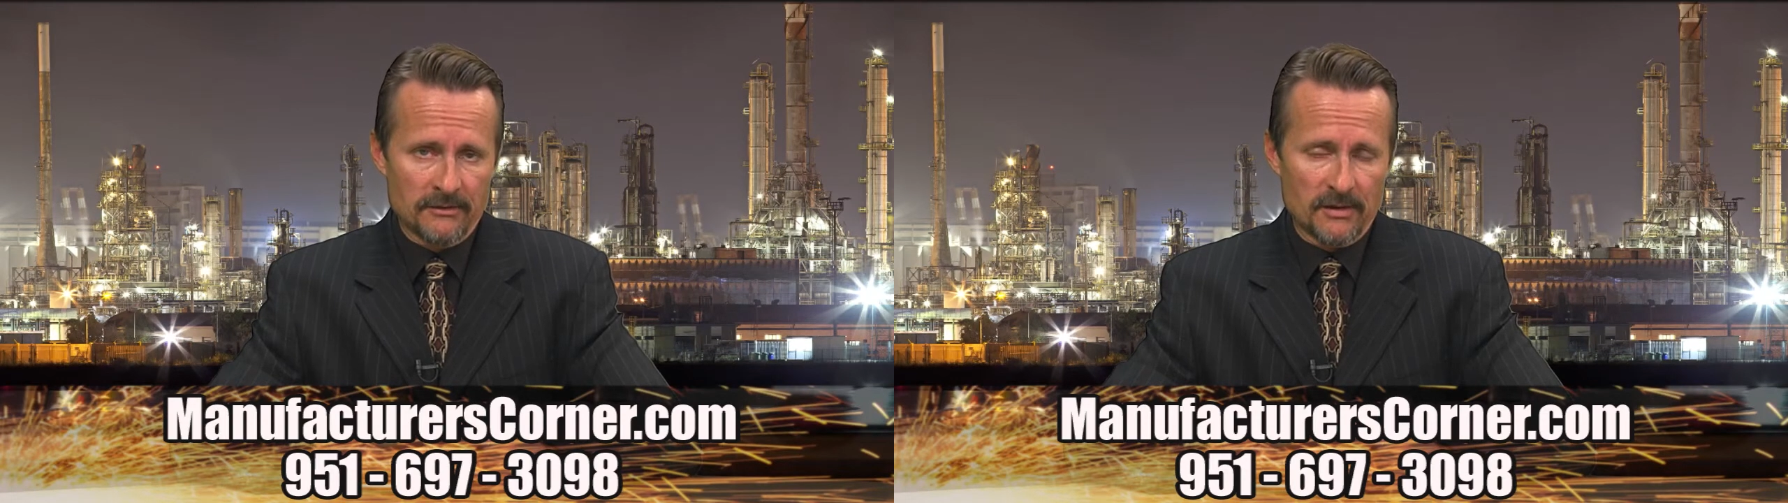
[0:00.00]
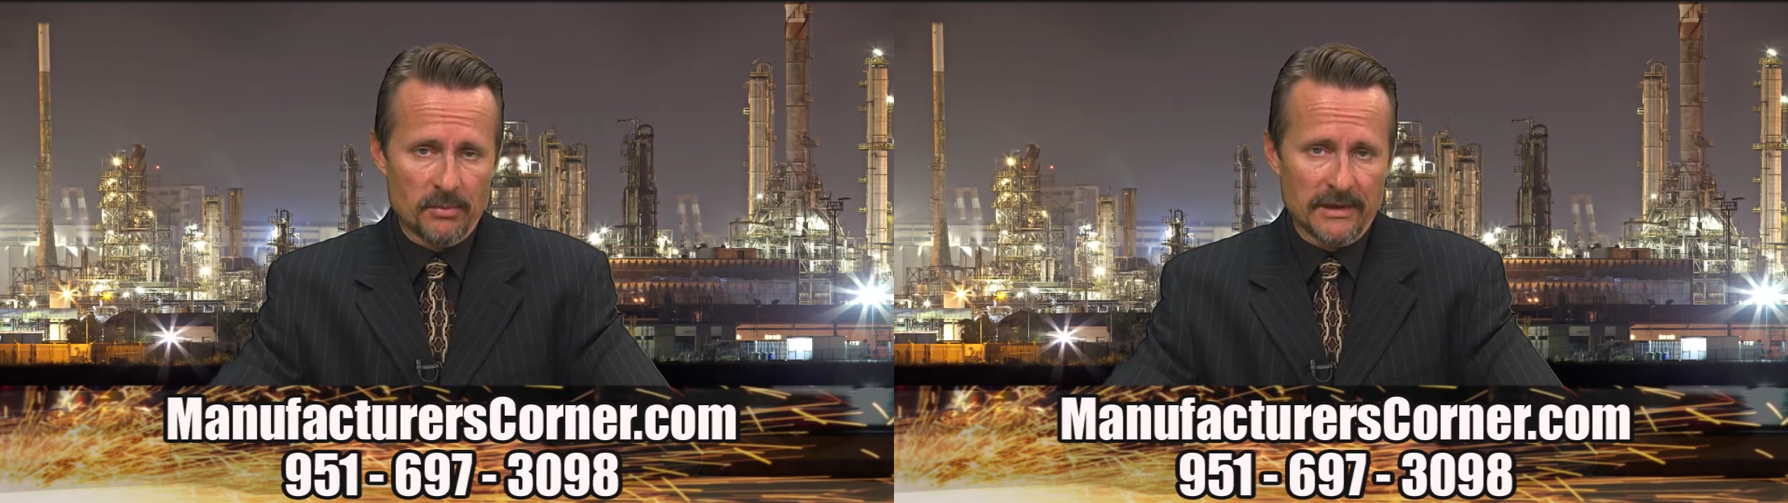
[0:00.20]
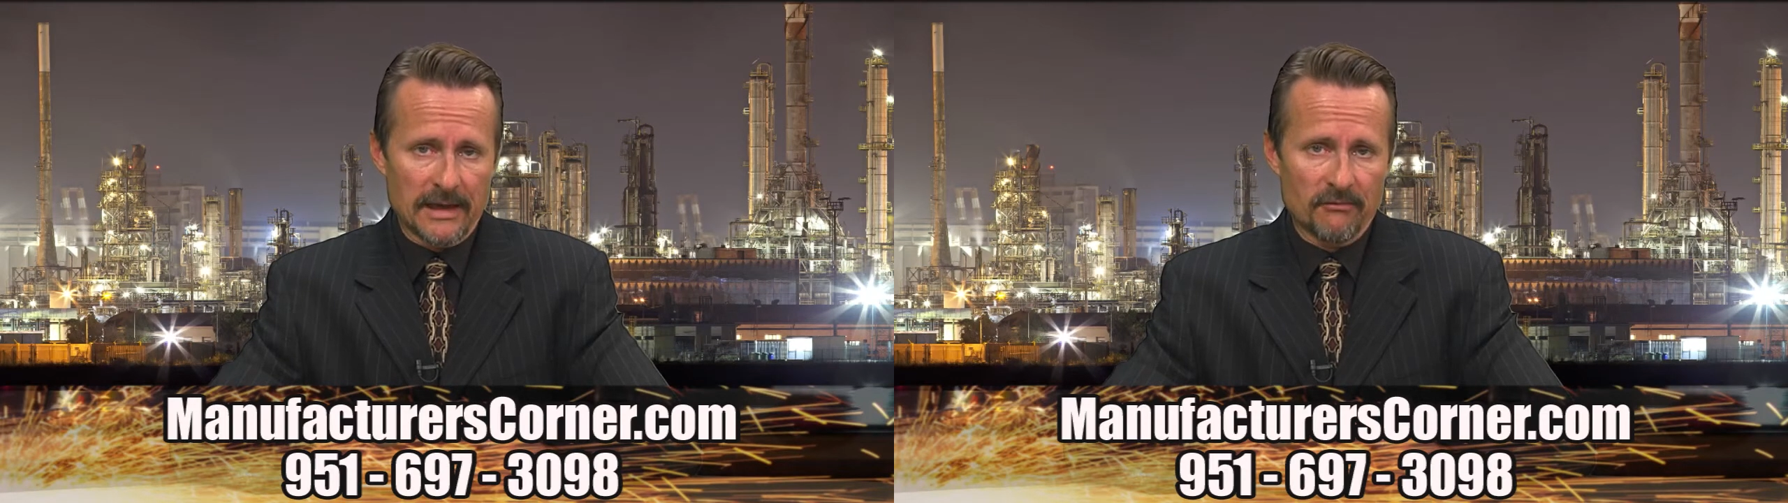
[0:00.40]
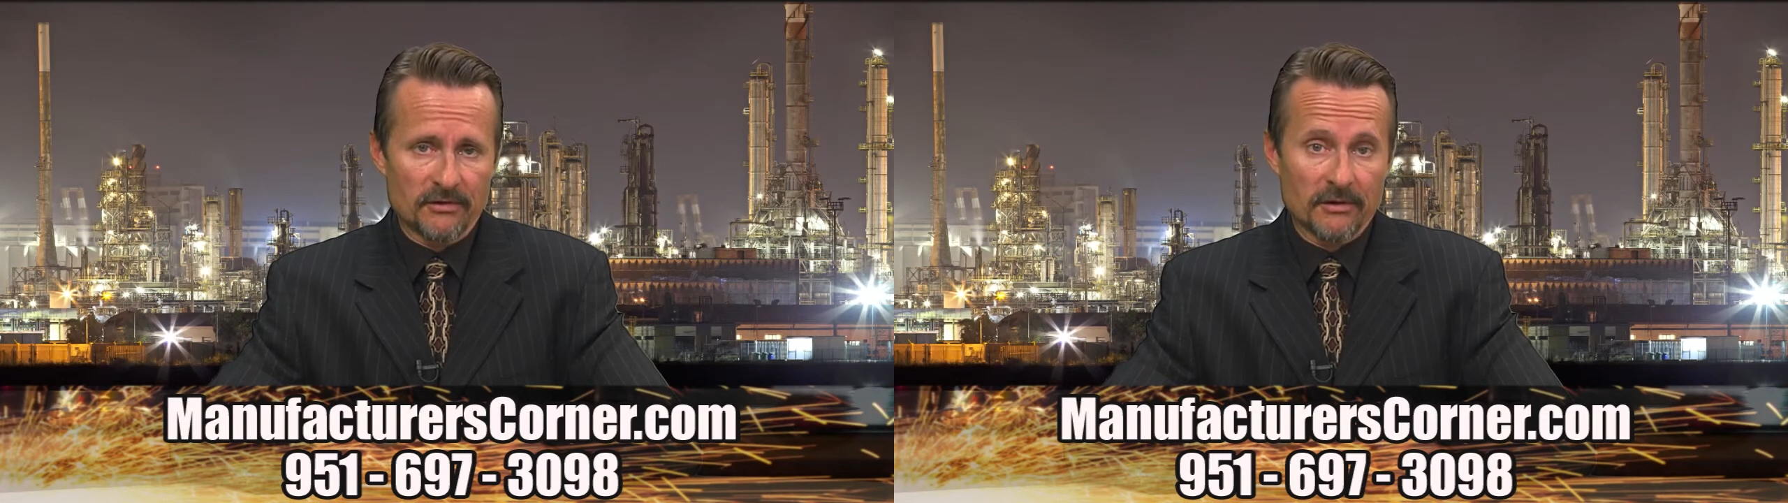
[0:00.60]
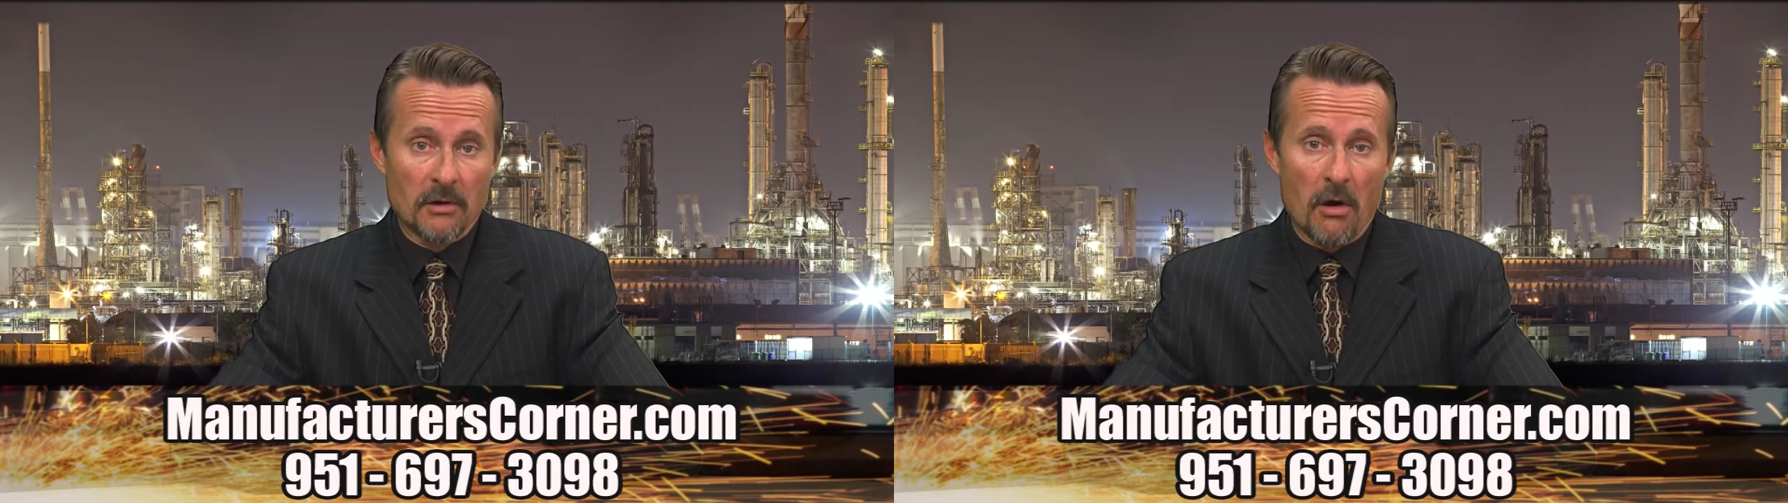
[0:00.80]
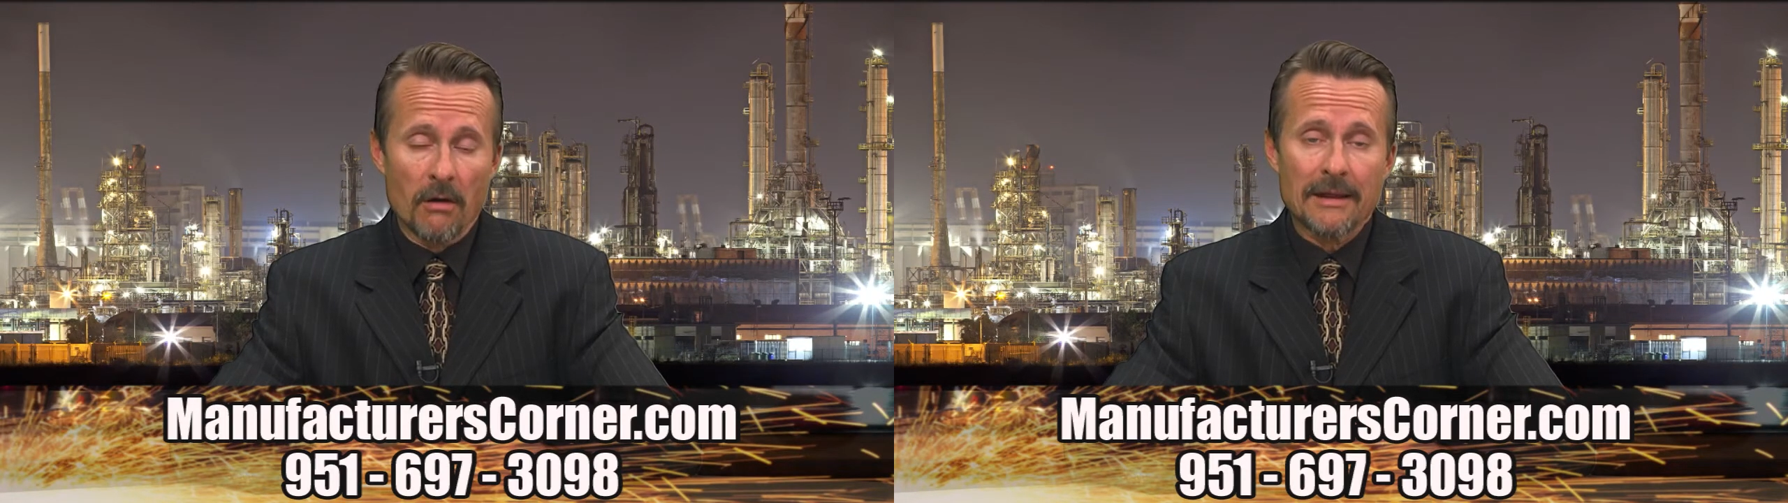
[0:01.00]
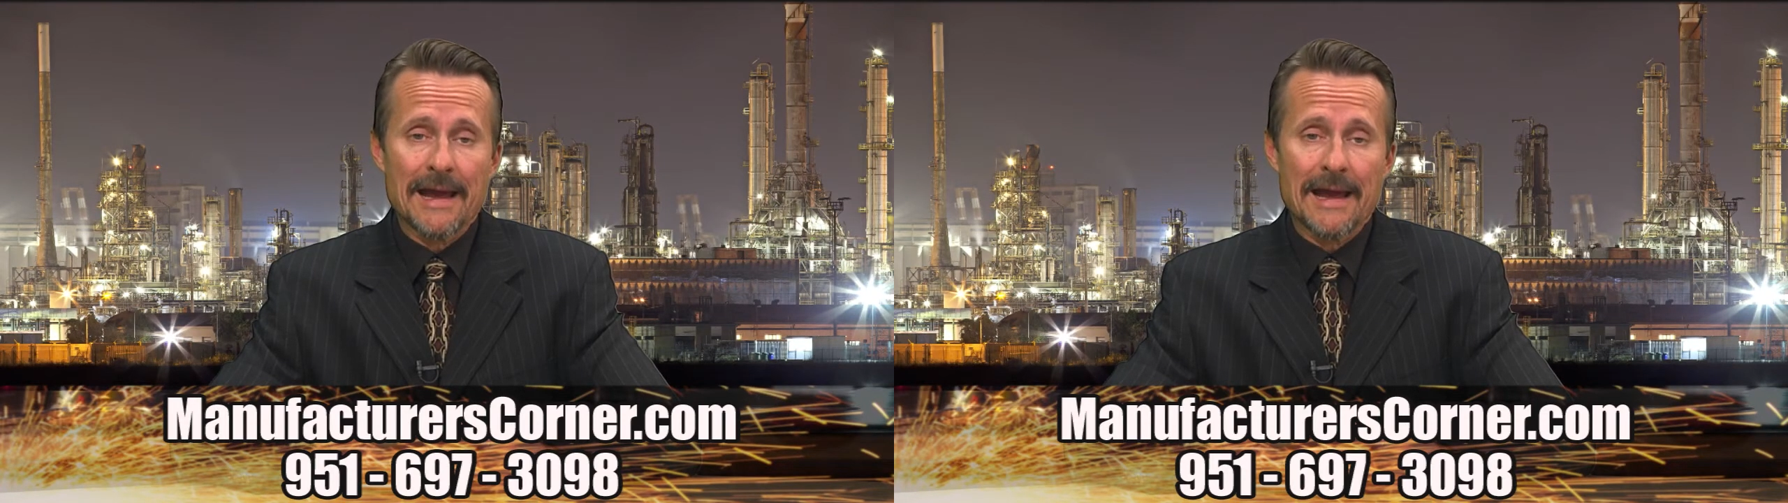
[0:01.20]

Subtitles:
Simply give us a call